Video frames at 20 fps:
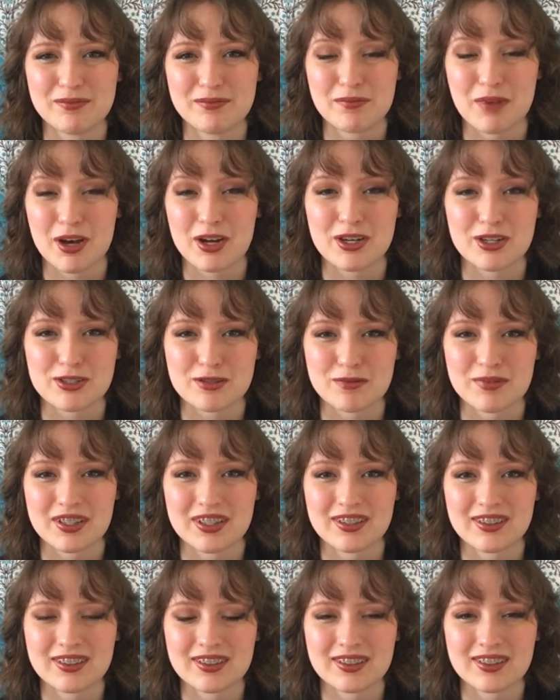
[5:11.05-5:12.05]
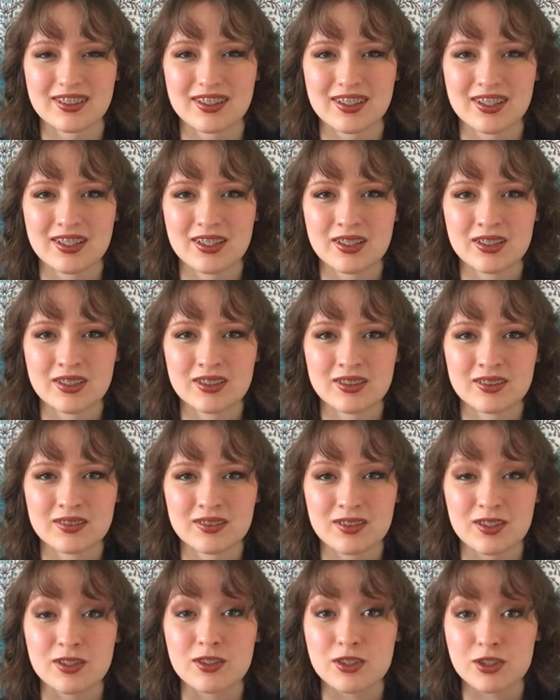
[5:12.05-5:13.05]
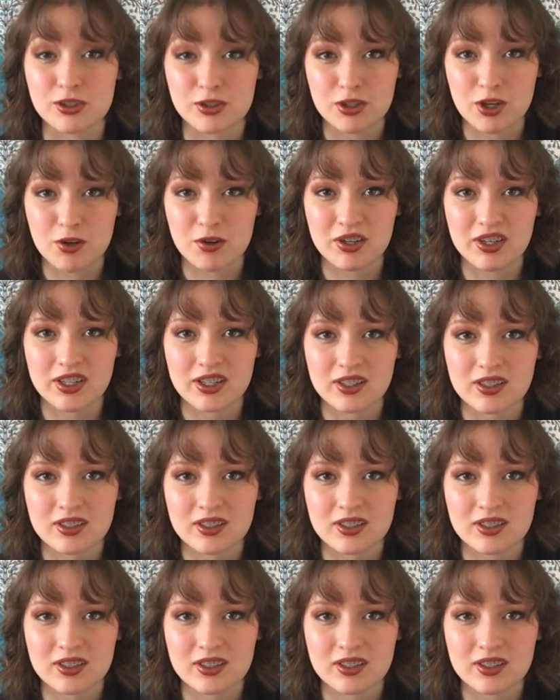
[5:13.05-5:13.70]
punishments. Do you know any?